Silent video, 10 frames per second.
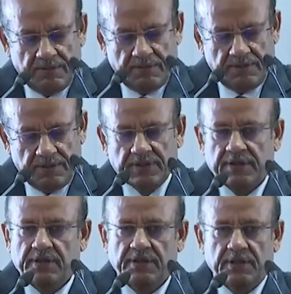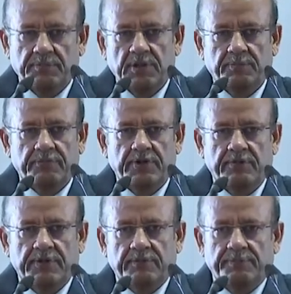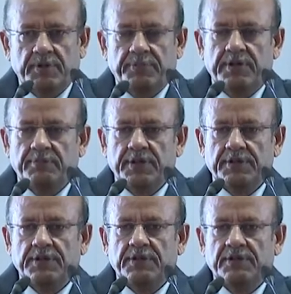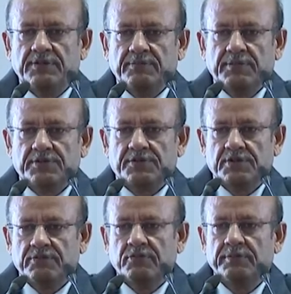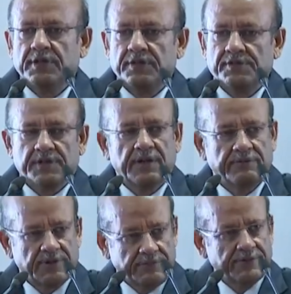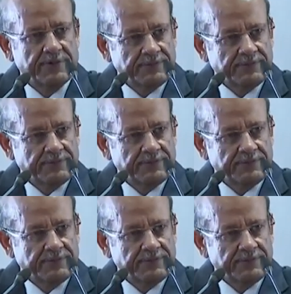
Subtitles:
And then another bill prepared by the Ministry of Women and Child Welfare.